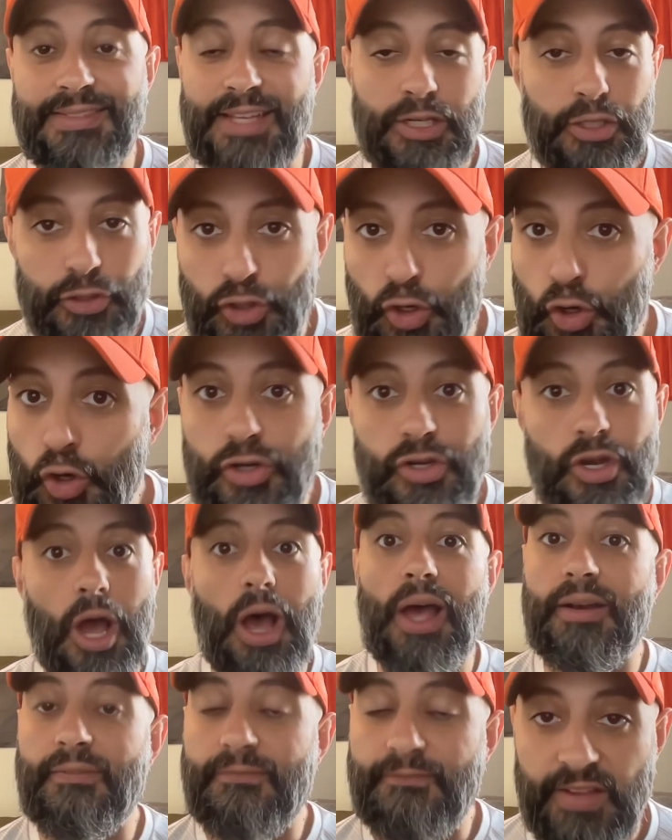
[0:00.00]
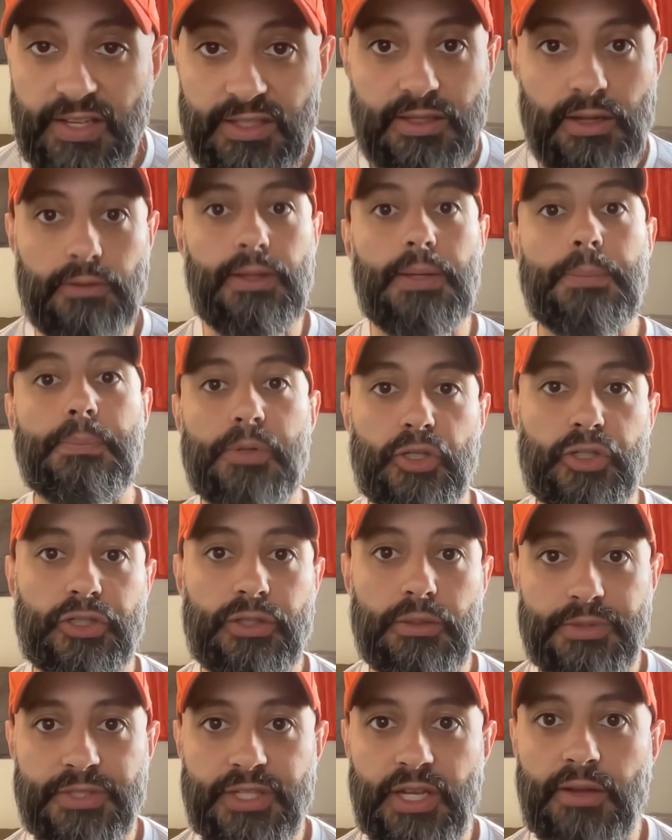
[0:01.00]
They just could not physically push
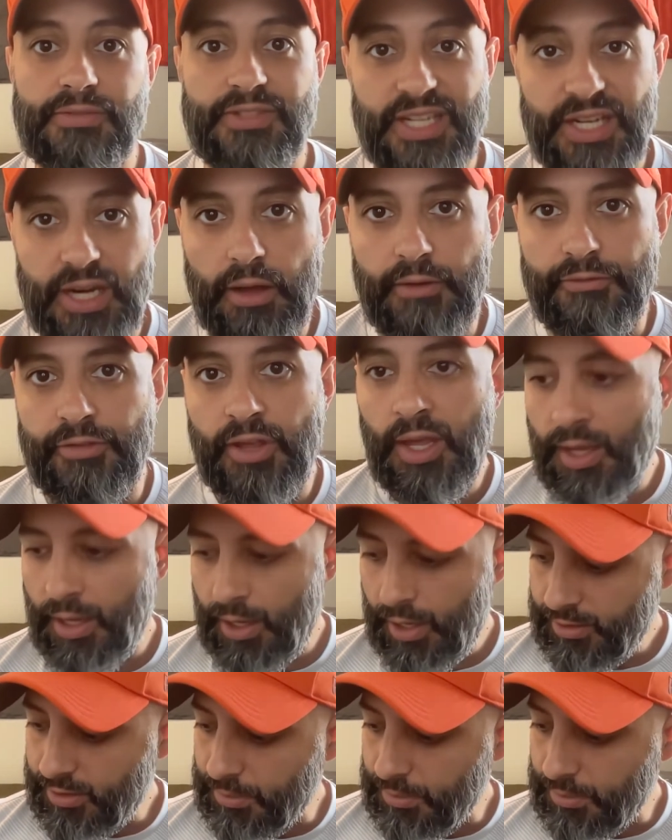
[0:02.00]
themselves enough